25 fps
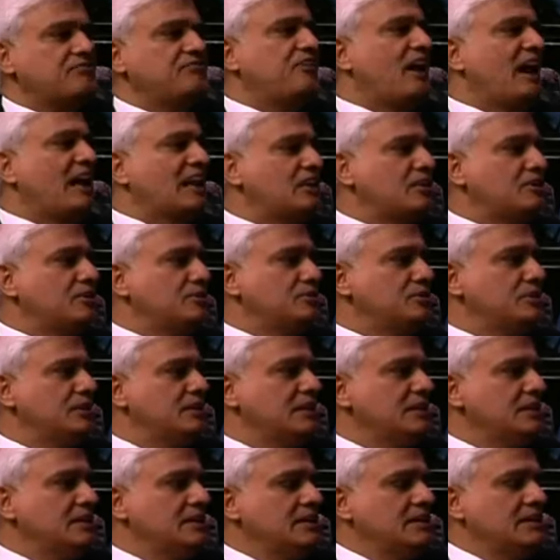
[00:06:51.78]
value,
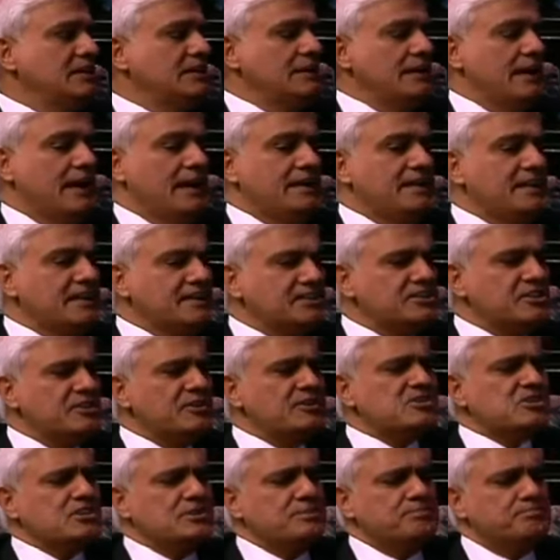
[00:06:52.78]
and yet there
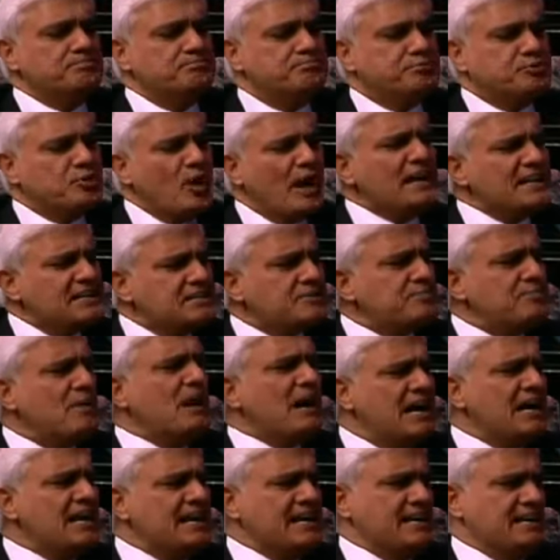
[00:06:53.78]
are some bright
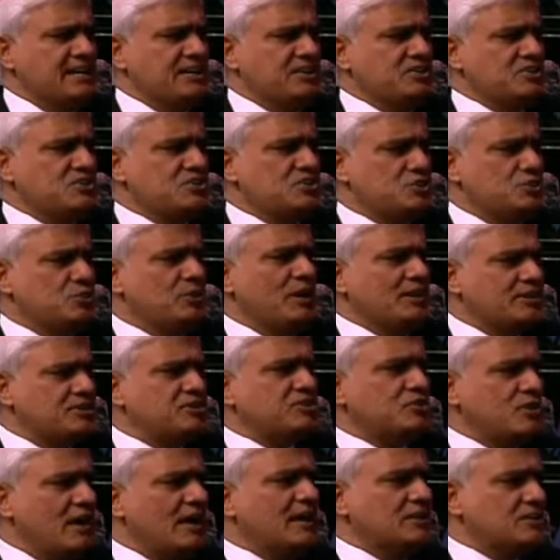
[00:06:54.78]
minds who are
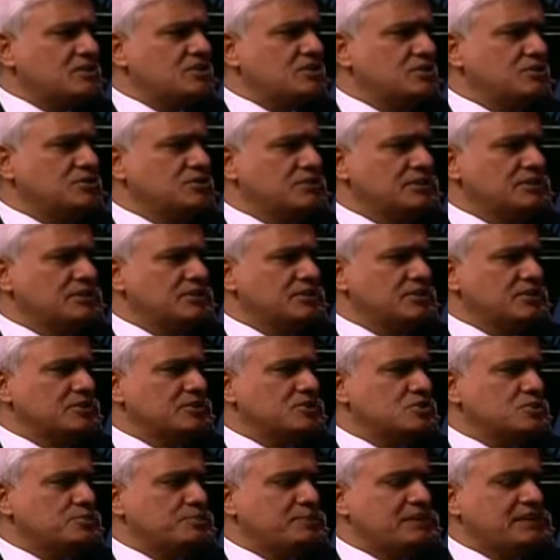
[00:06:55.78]
trying to, you know,
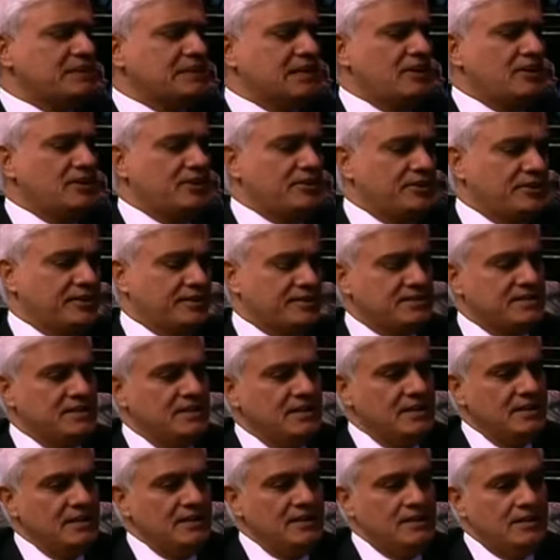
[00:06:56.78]
speak out on it.
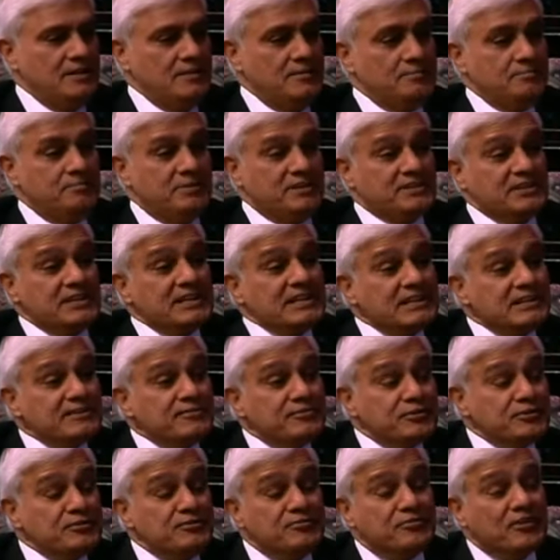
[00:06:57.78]
But then
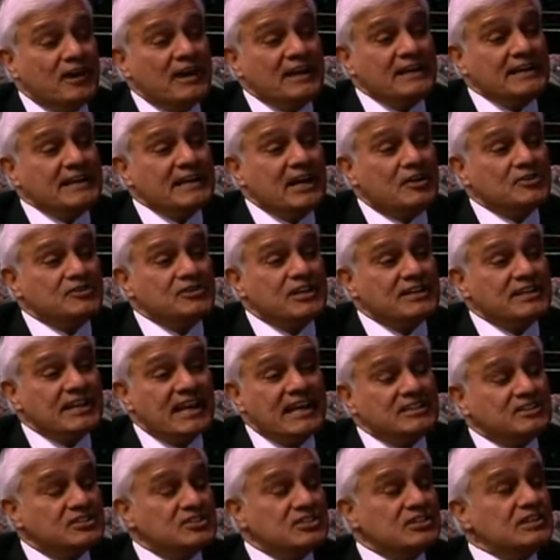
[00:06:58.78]
if you find out that
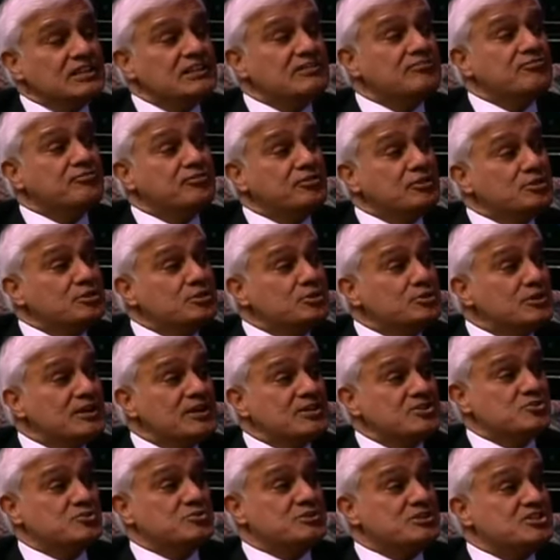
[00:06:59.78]
Anthony Flew
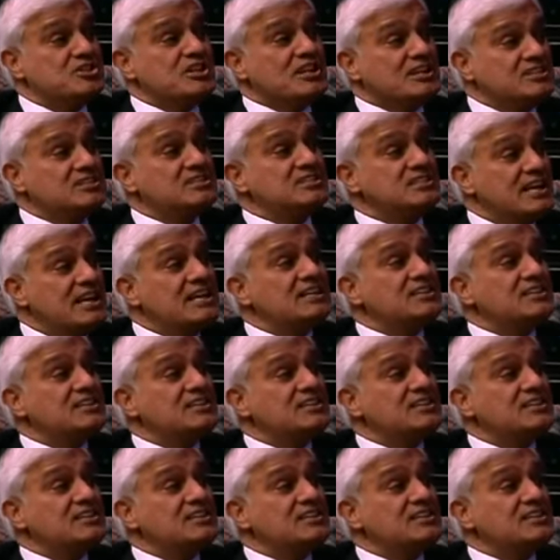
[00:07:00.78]
has rejected